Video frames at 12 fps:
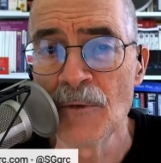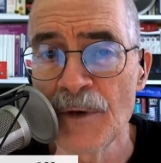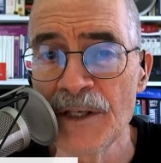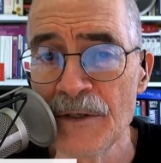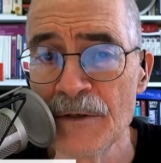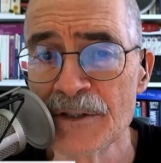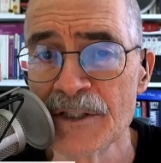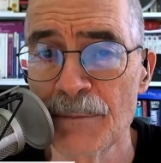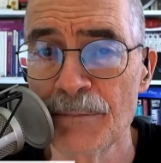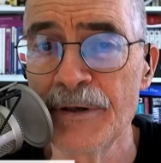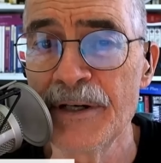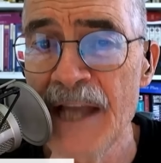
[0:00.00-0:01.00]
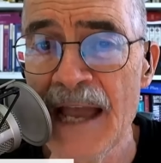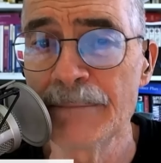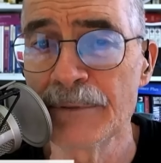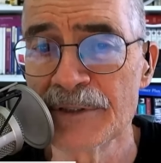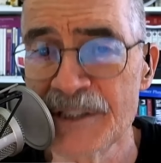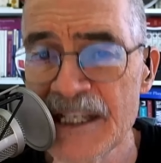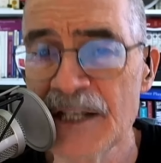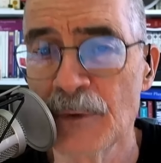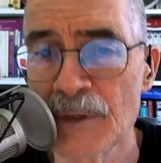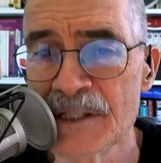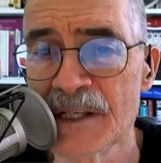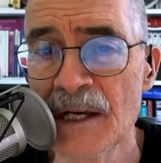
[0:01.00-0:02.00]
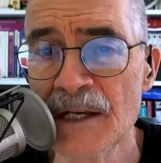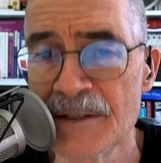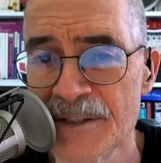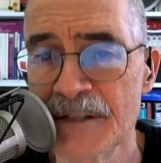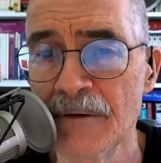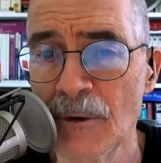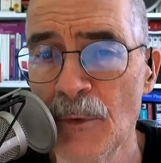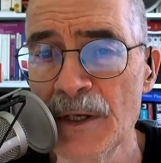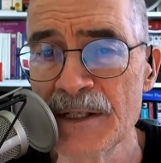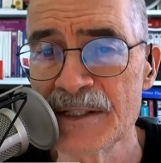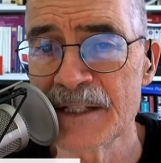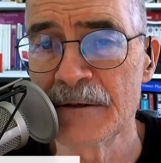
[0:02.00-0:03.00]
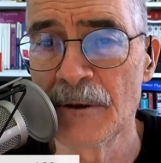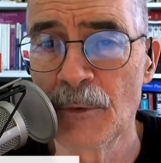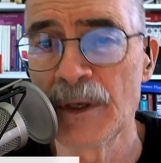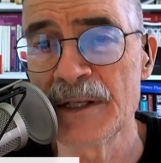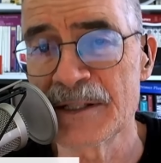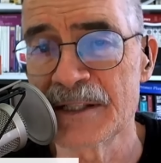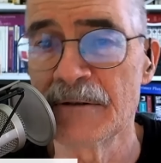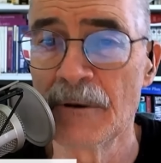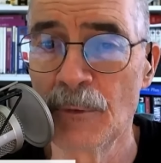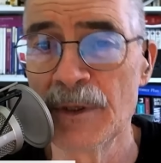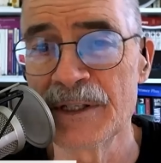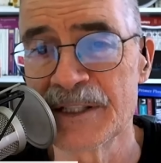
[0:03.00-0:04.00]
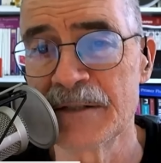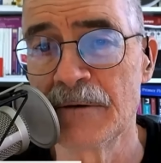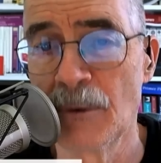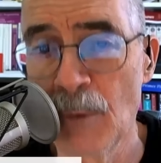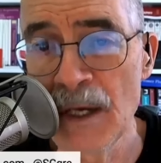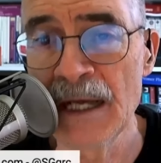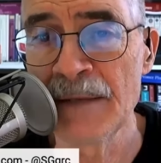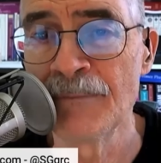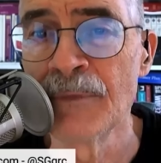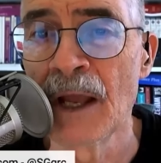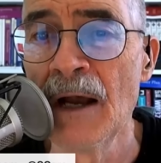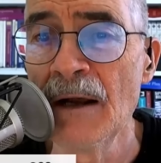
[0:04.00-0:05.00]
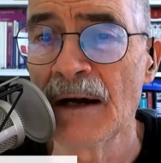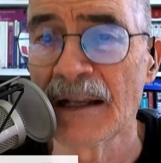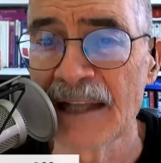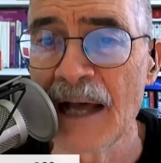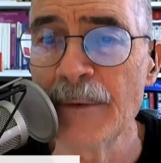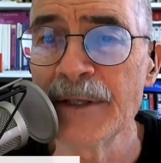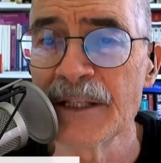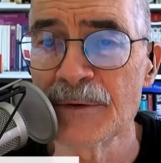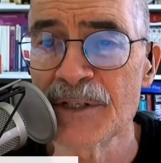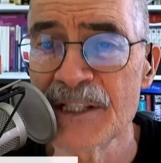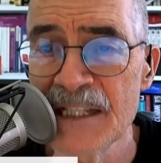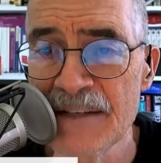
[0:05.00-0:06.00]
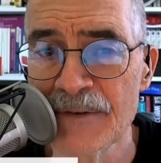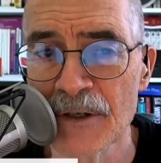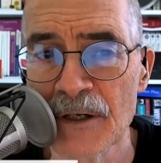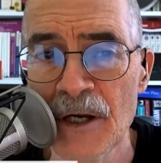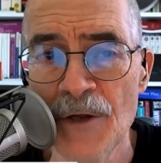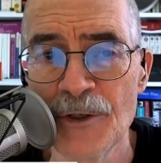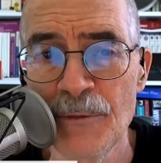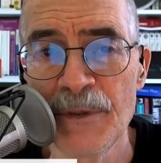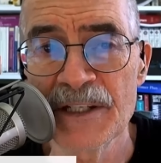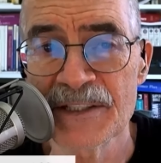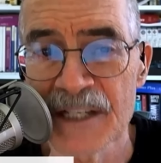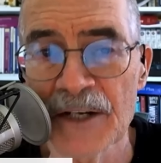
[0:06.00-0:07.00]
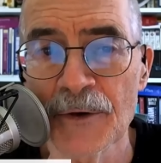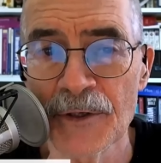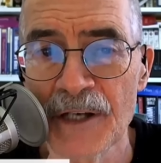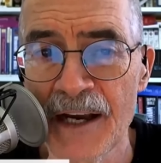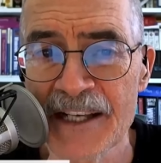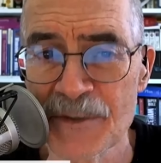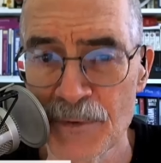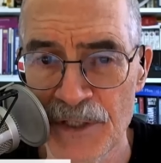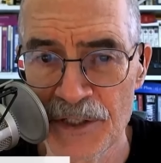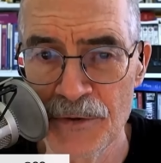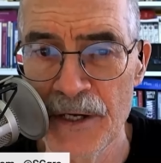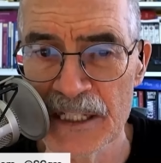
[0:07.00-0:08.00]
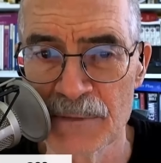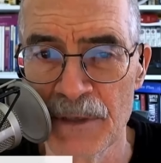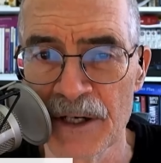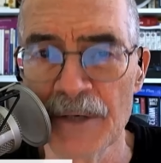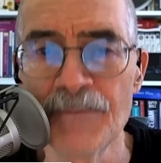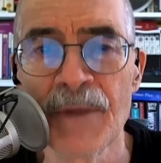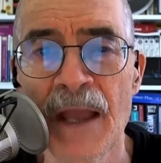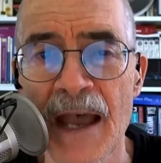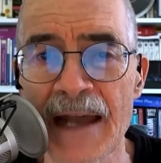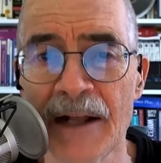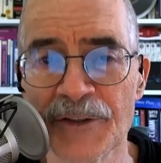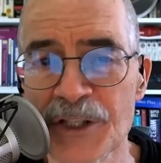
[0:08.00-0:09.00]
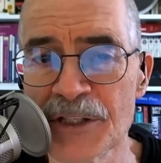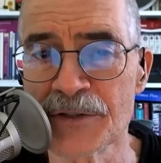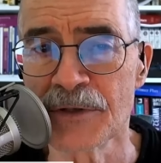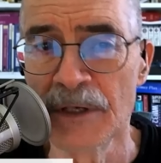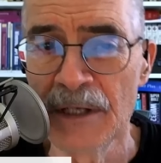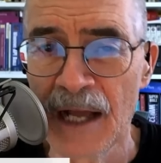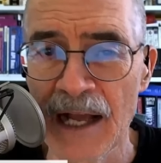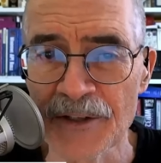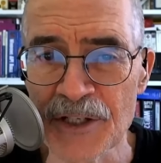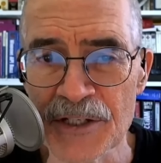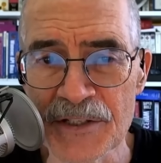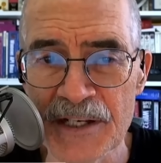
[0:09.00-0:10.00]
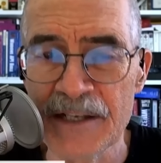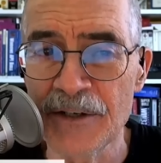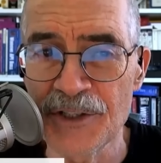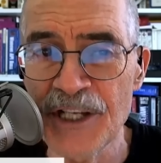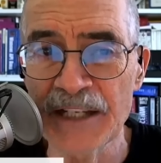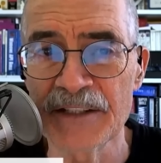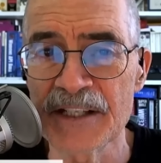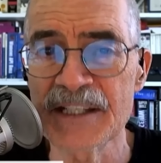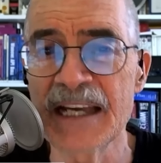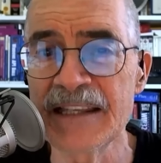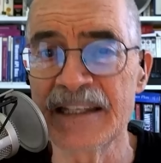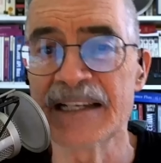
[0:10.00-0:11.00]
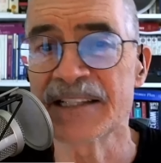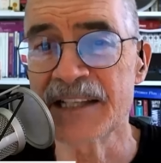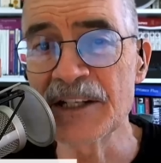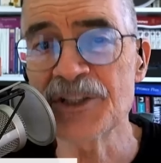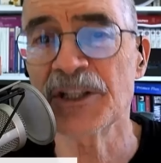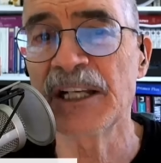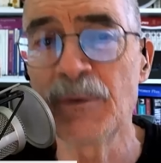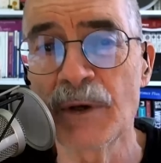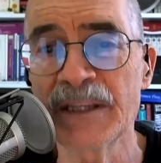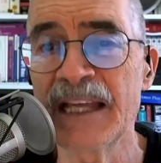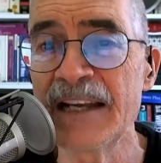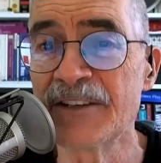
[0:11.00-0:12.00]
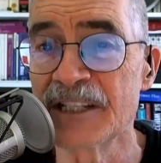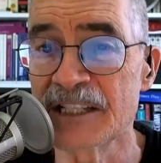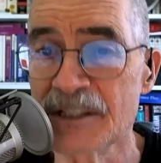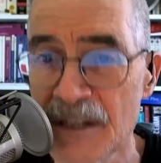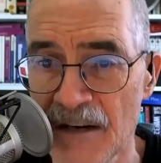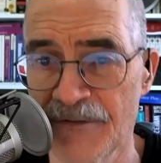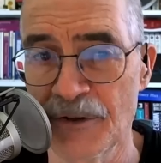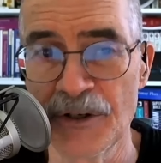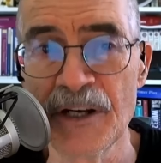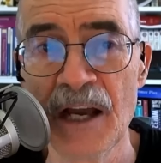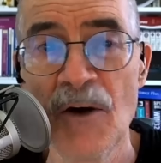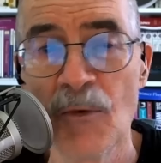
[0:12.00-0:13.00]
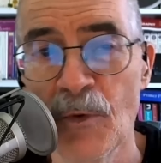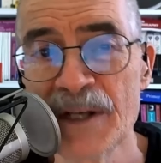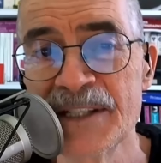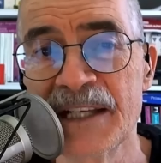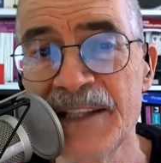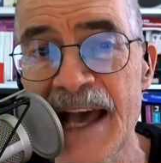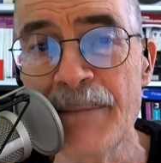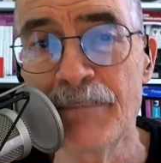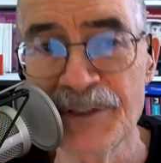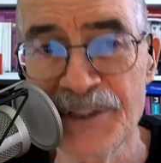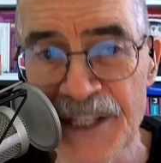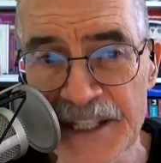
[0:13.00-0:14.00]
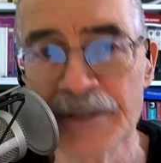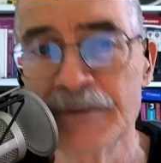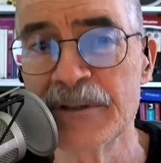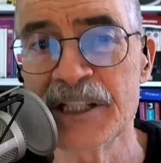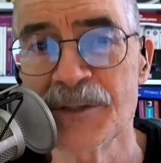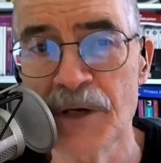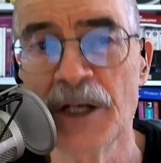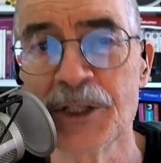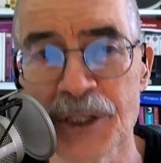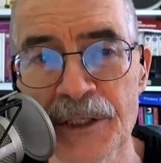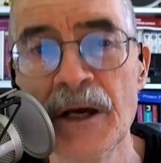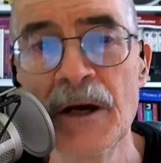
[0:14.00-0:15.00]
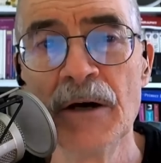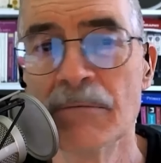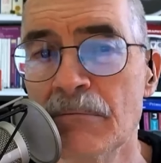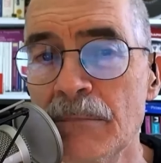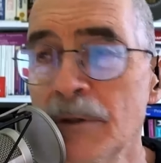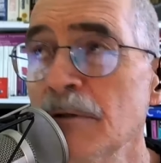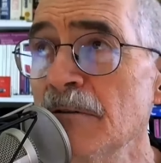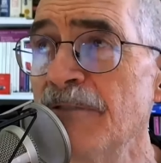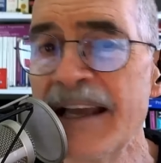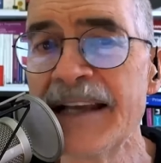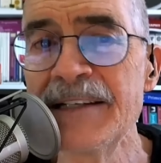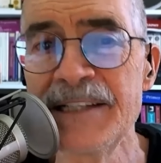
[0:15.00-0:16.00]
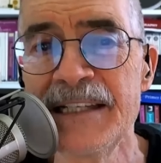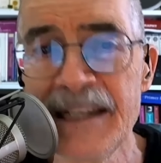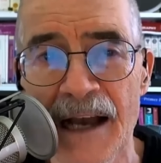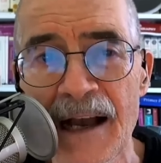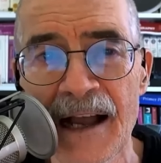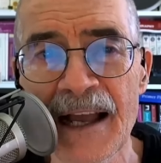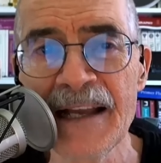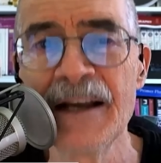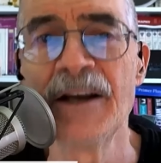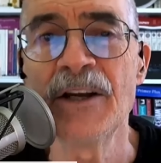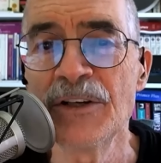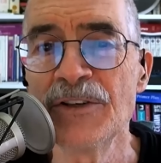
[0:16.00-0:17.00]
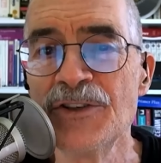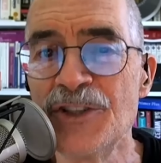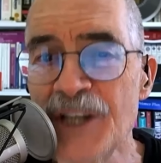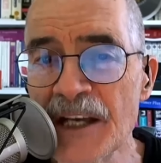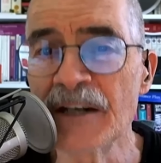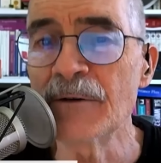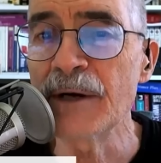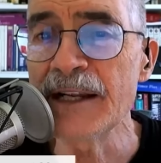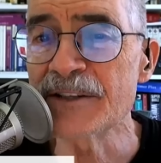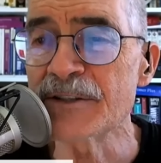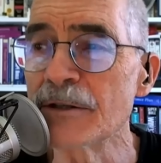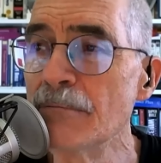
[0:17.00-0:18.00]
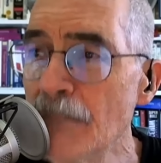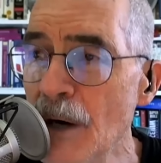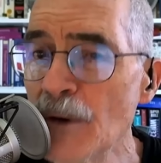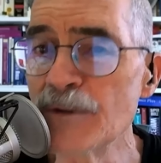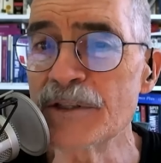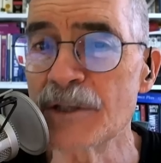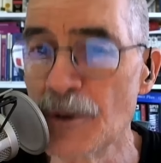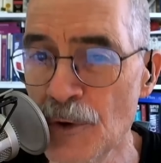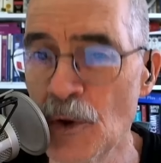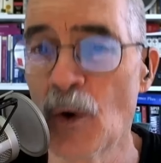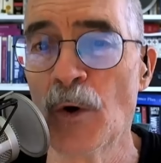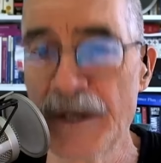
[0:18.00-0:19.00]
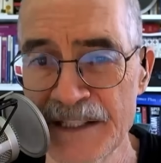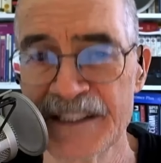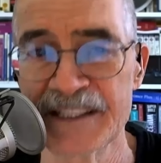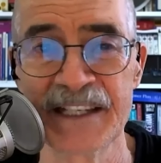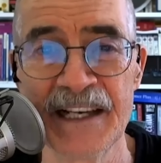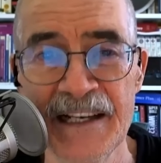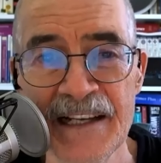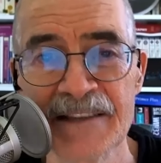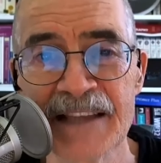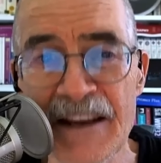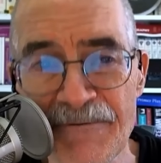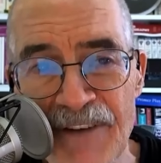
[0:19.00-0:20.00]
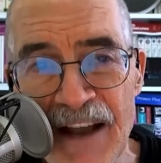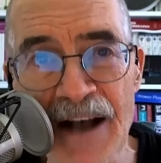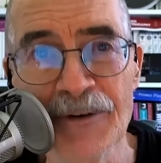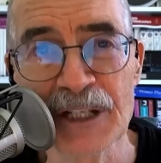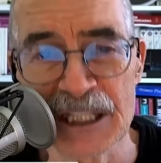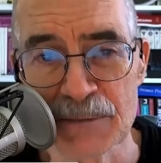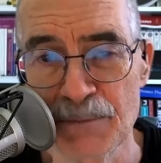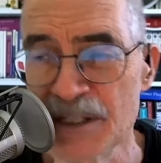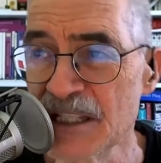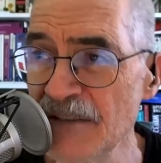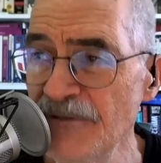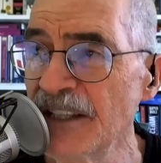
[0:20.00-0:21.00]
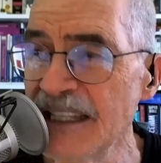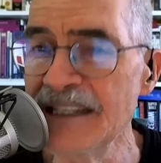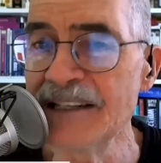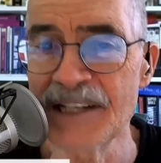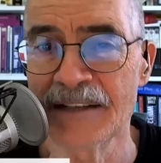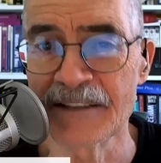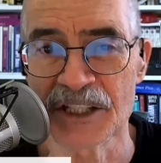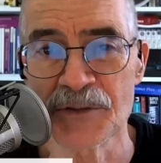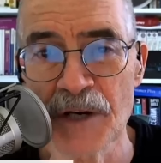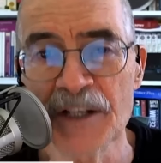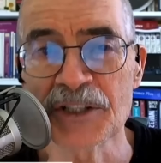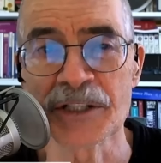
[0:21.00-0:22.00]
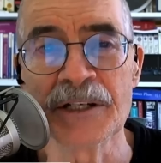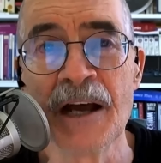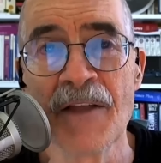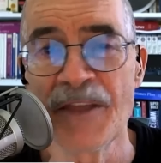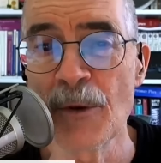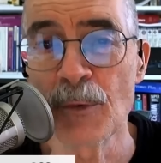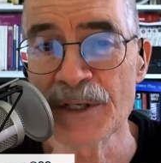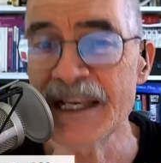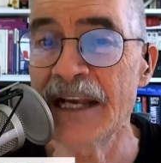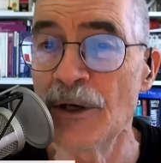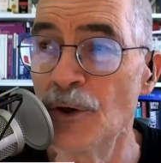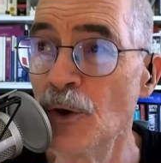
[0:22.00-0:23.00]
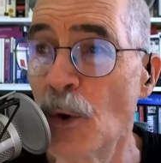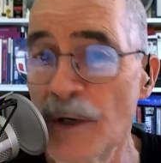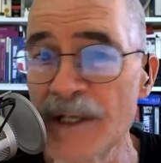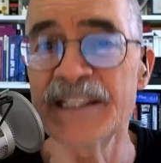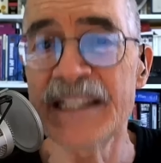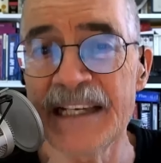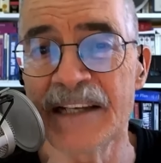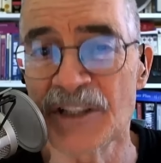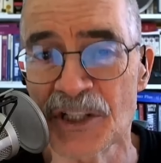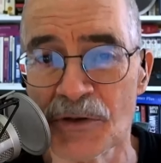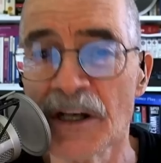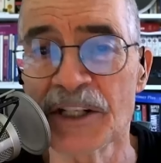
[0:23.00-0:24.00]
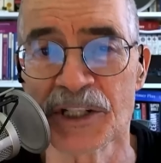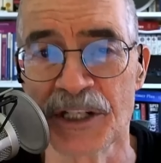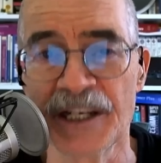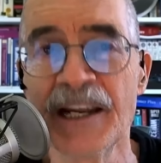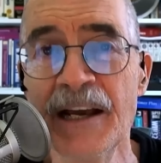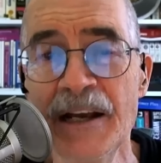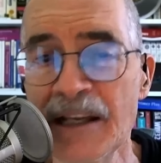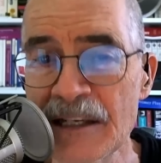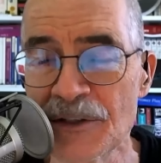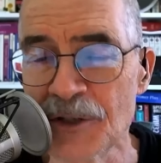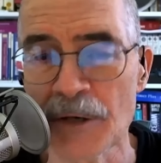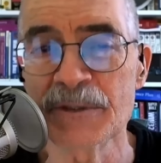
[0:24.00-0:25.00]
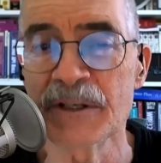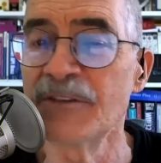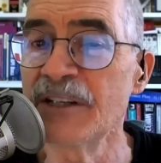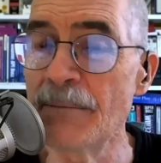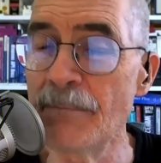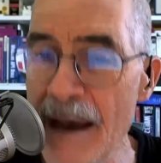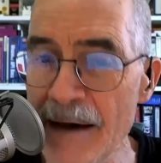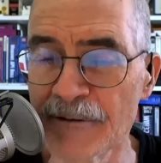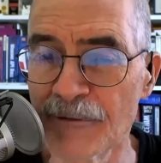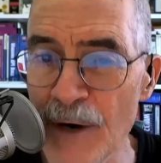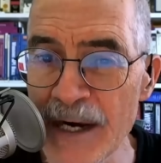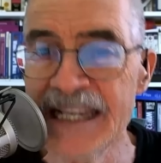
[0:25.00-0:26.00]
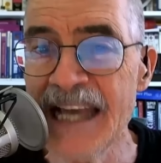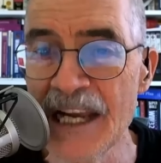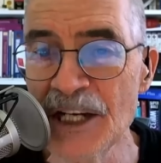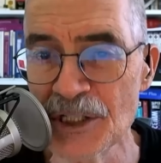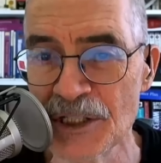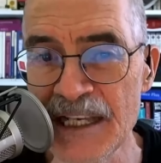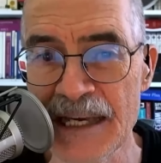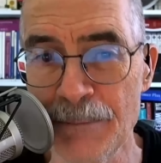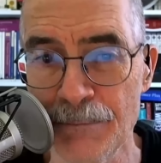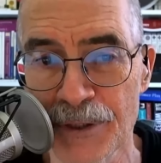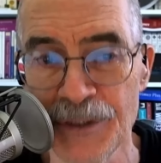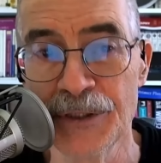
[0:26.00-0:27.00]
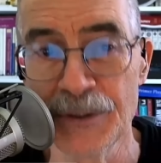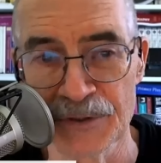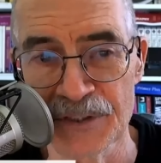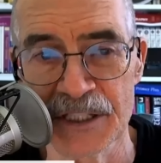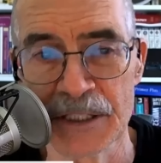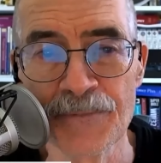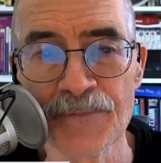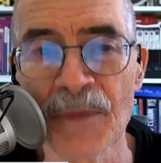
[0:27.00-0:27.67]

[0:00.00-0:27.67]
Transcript: we use the preamble sequence zero one zero one zero one zero one, allowing the receiver to be synchronized with the transmitter. And I'll just I'll just interject to say that essentially what they discovered was that that particular instruction, move N T I, generates the most noise. They found a specific Intel instruction that was a noisy instruction in terms of the amount of radiation it produced.